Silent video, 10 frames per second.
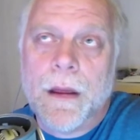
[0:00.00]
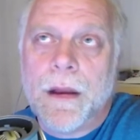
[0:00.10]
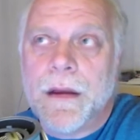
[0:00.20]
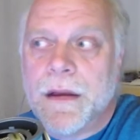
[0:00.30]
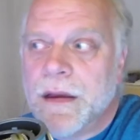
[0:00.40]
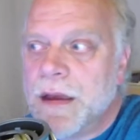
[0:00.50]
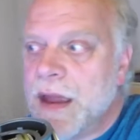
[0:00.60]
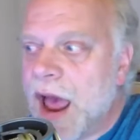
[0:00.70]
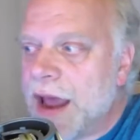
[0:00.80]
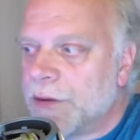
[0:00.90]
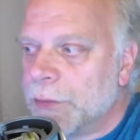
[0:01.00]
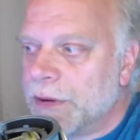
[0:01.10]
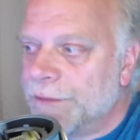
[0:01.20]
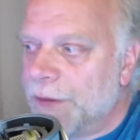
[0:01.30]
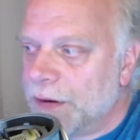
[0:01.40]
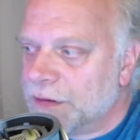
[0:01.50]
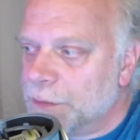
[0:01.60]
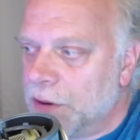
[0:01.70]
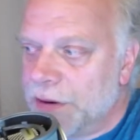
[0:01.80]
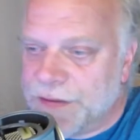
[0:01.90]
not a real fun
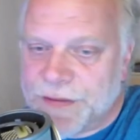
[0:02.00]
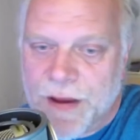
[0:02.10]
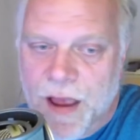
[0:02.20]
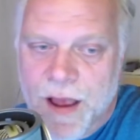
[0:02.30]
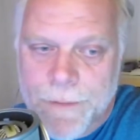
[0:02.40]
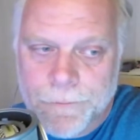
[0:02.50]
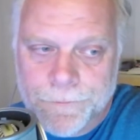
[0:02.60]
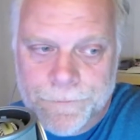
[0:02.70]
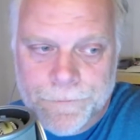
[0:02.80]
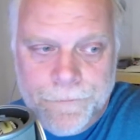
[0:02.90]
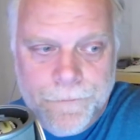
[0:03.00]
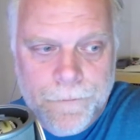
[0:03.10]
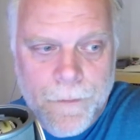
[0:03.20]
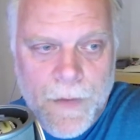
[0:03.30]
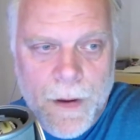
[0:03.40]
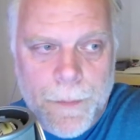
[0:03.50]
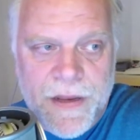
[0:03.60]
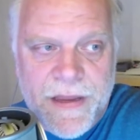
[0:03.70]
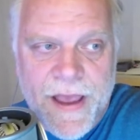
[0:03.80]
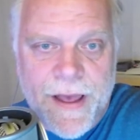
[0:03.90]
experience.
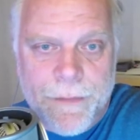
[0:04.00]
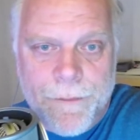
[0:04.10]
But yeah,